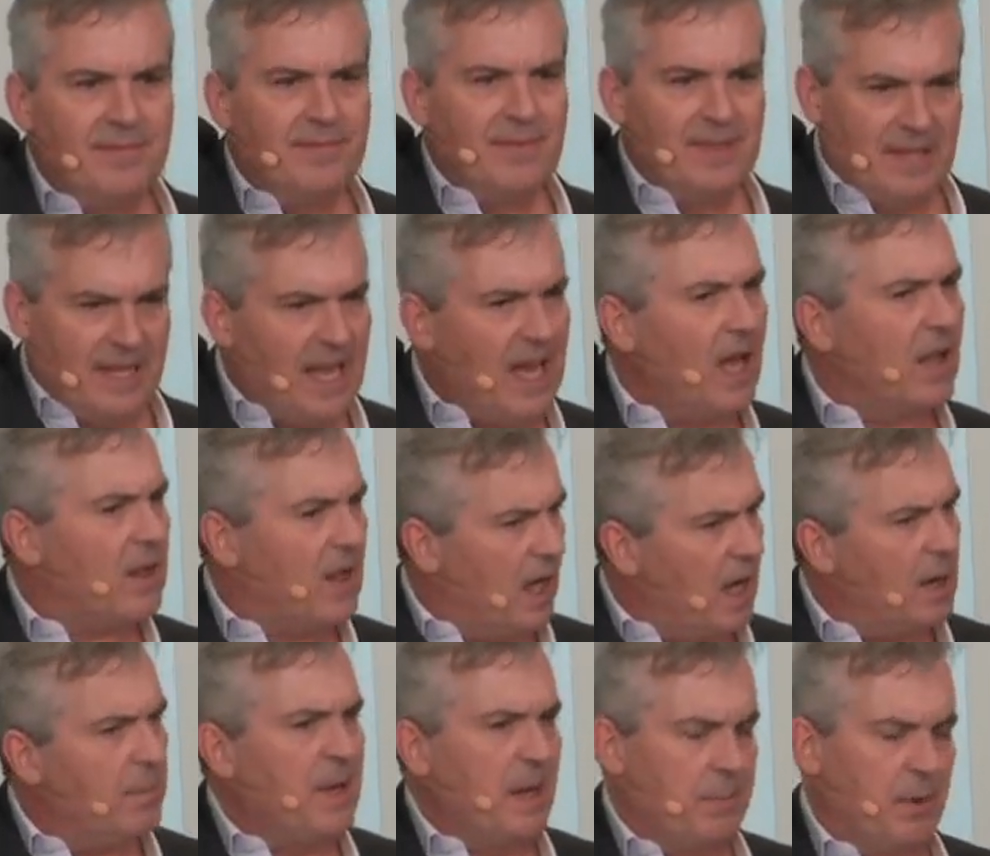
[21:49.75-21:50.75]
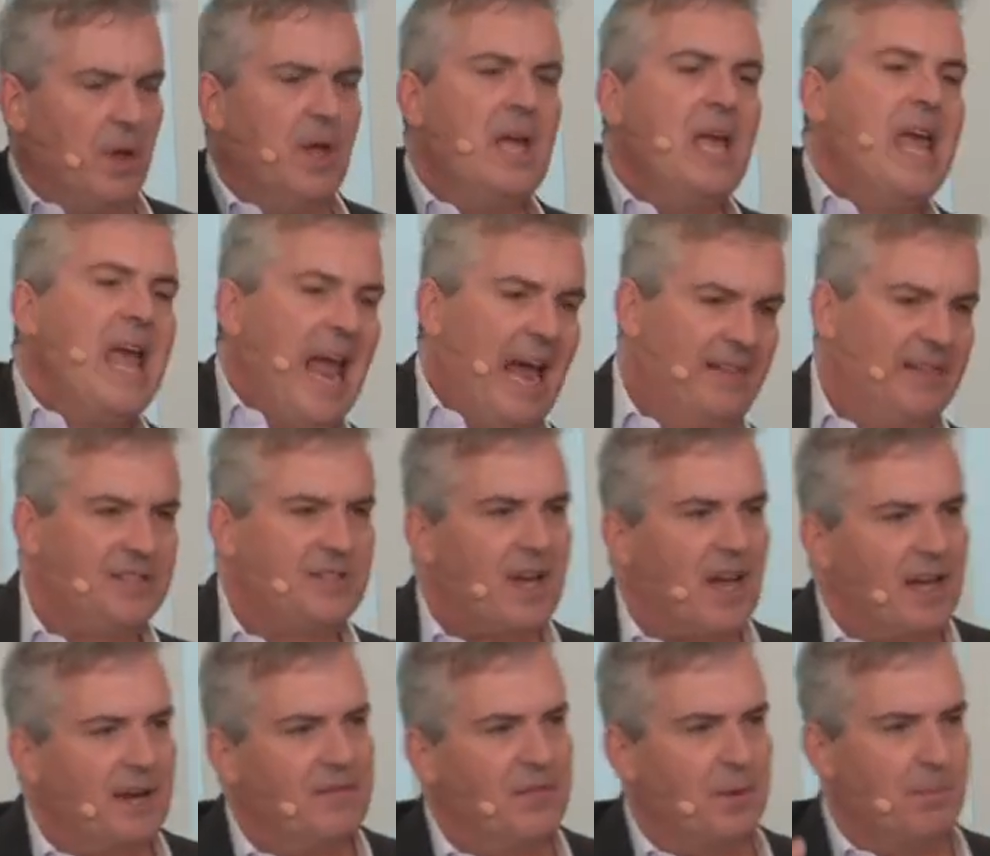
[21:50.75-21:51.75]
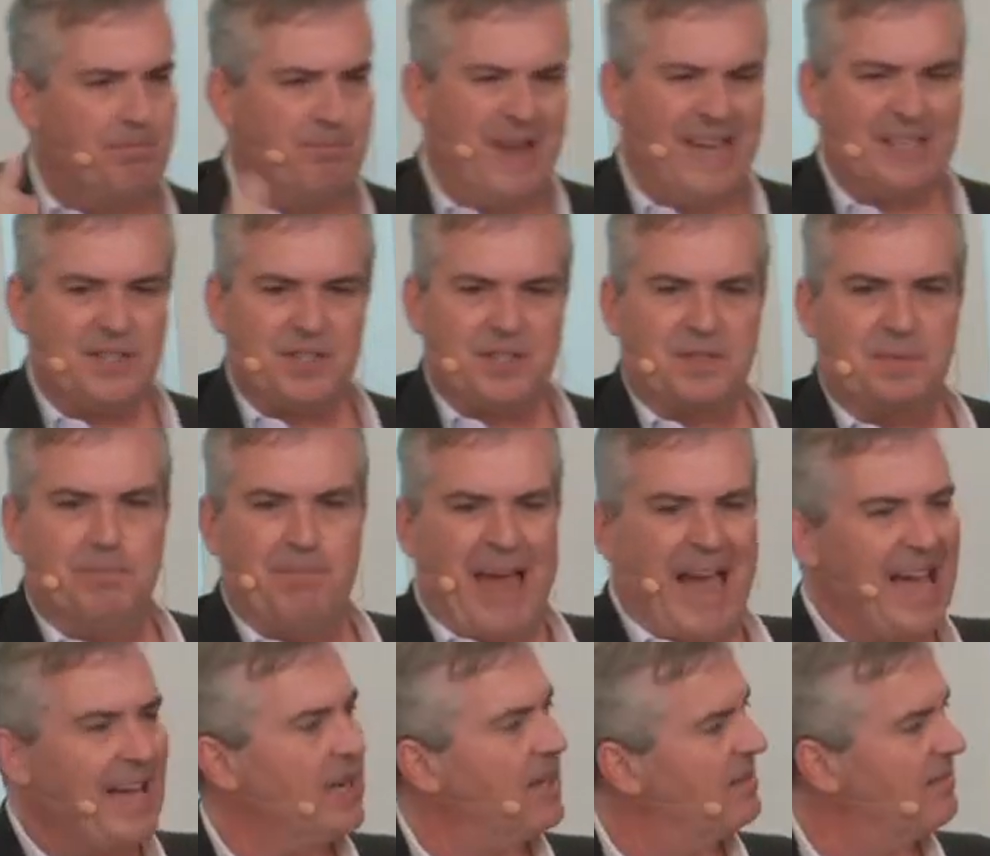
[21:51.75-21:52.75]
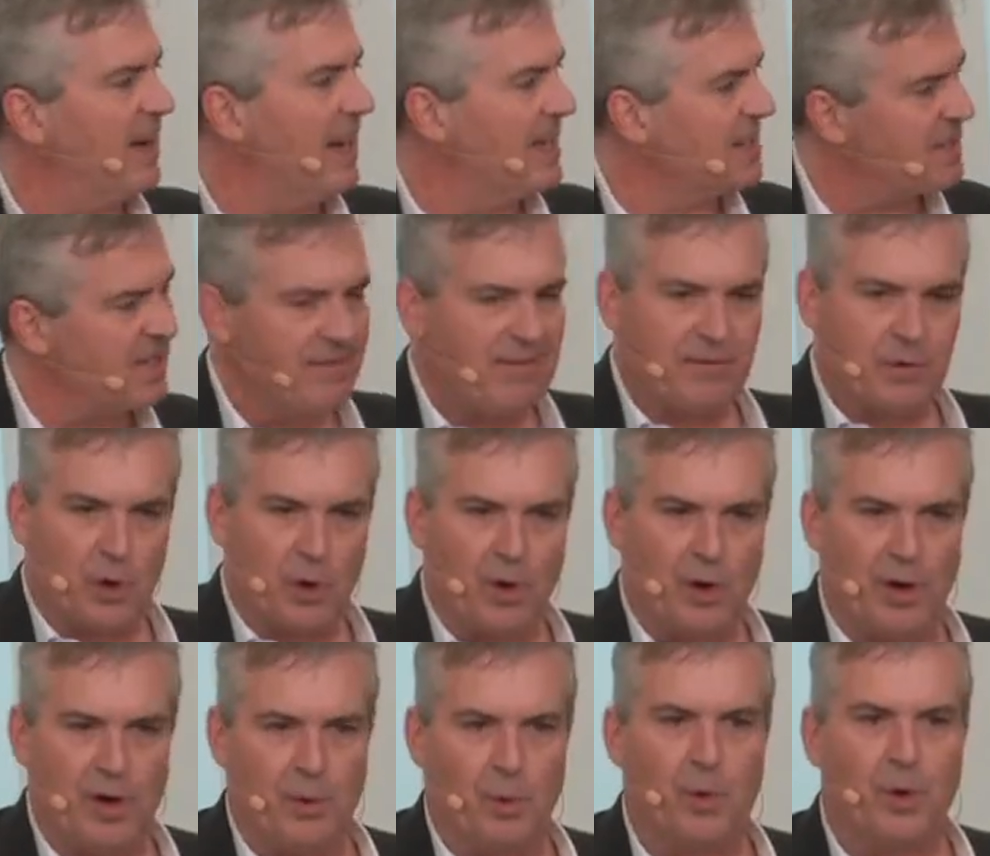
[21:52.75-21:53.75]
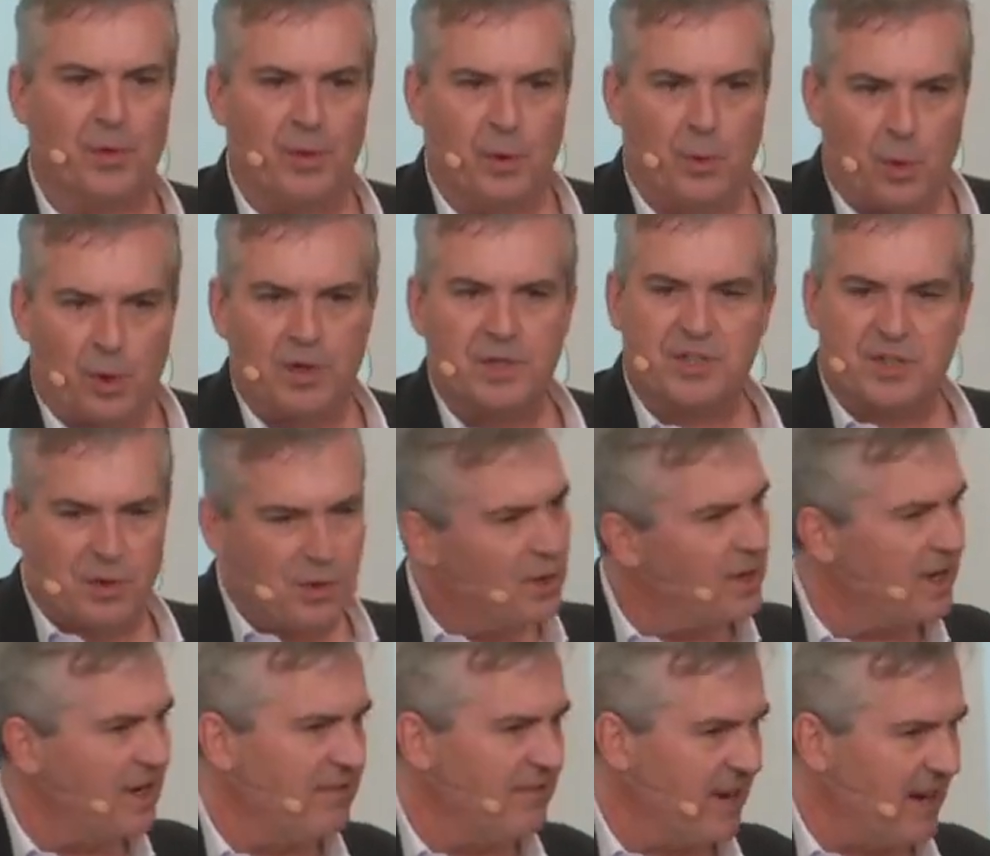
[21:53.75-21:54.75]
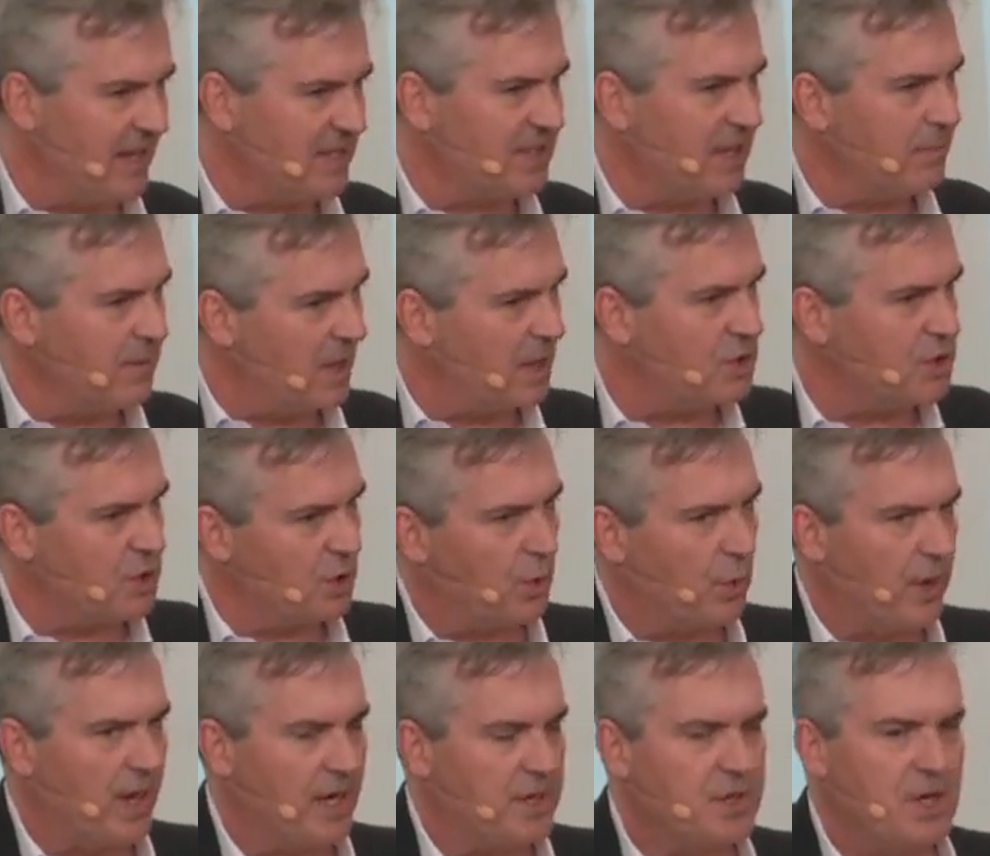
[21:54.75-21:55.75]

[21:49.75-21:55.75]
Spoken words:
Yeah, a lot of people. And that's kind of the best bad advice I've ever heard, or the worst good advice, I'm not sure which.